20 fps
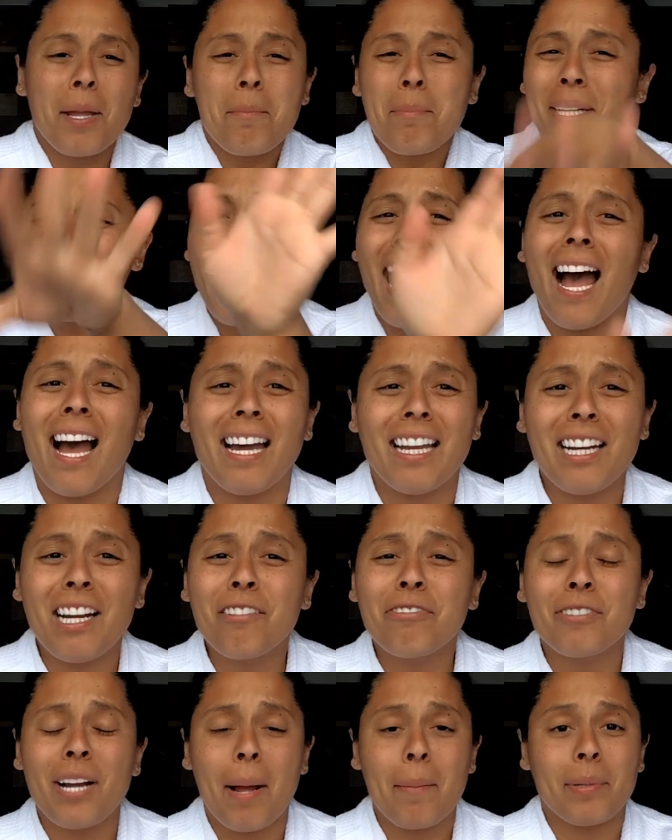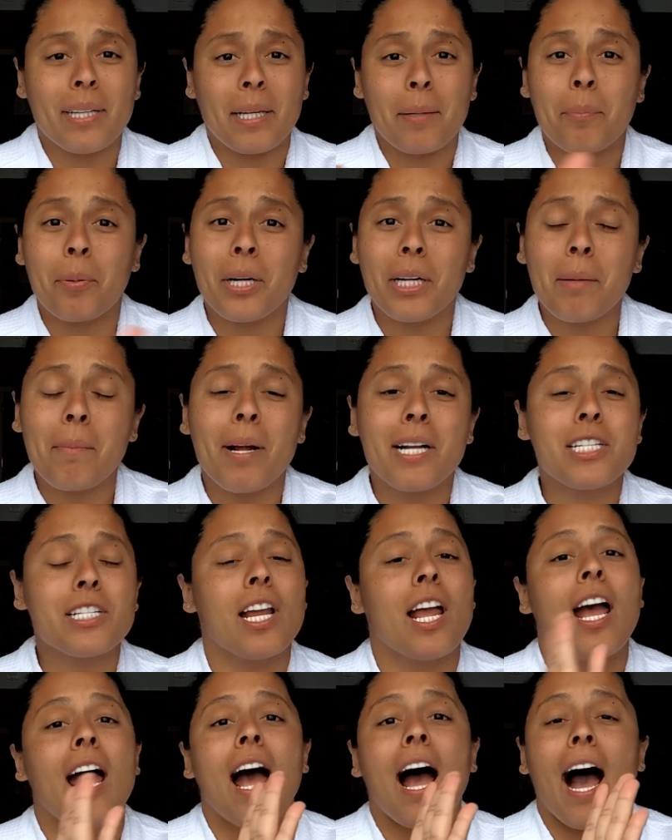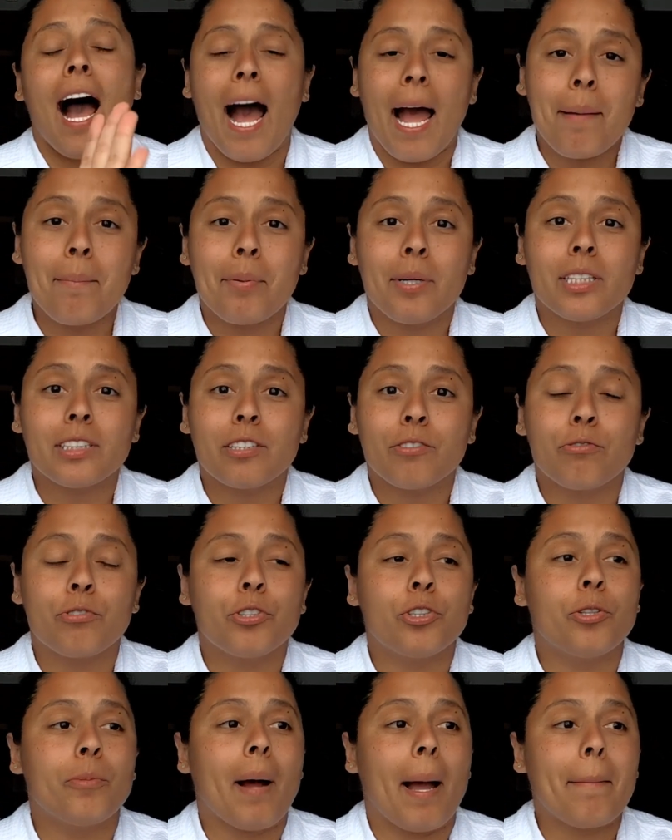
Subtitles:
But yeah, enough rambling. Pretty much, I booked the room.